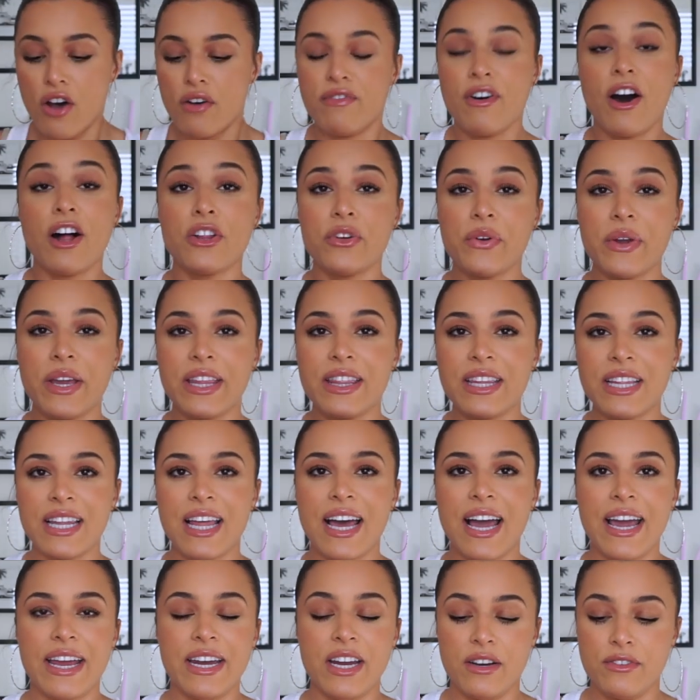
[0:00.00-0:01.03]
Following in the
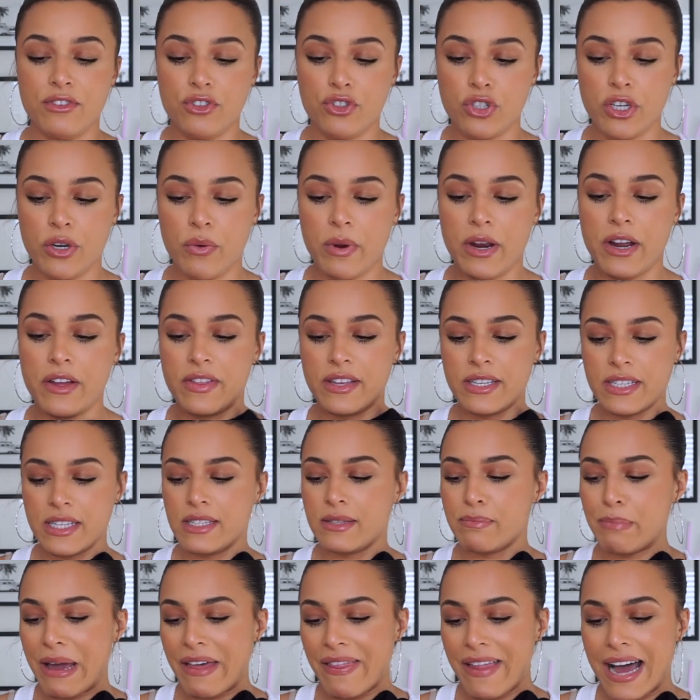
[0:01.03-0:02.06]
line of streetwear, this is
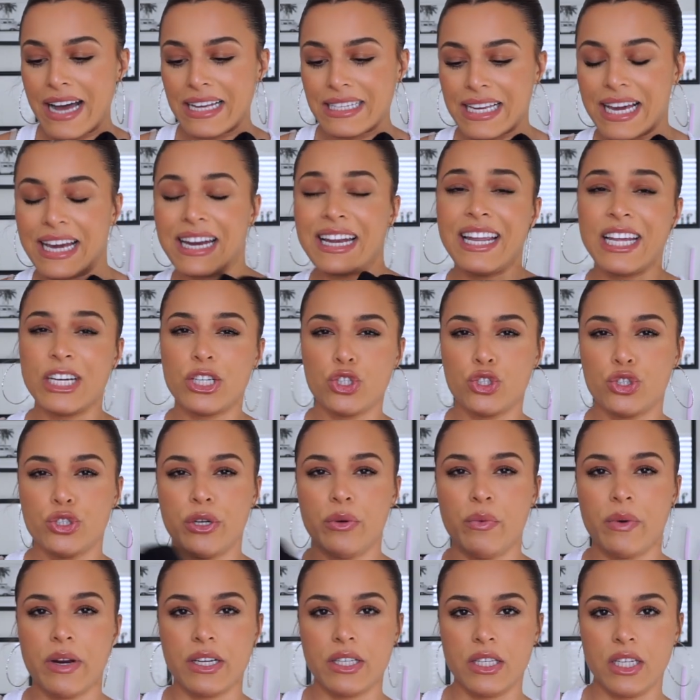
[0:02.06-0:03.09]
my last kind of like
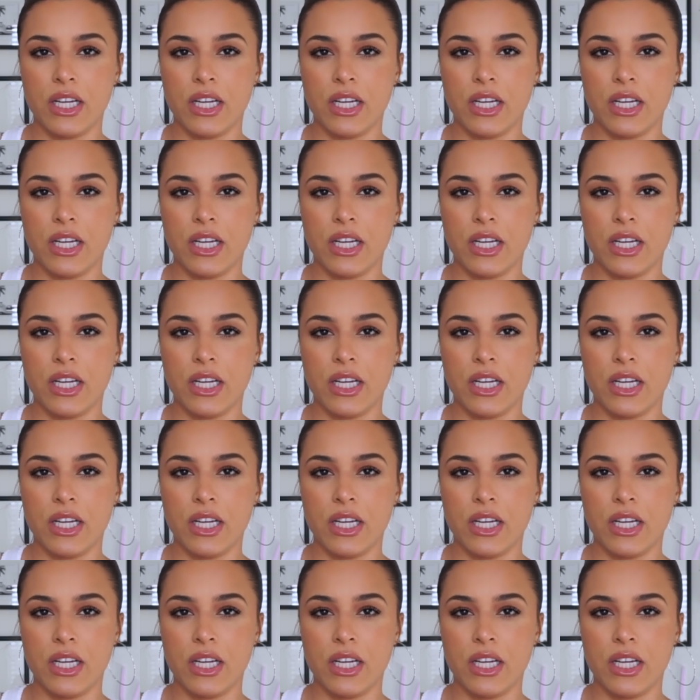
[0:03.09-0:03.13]
streetwear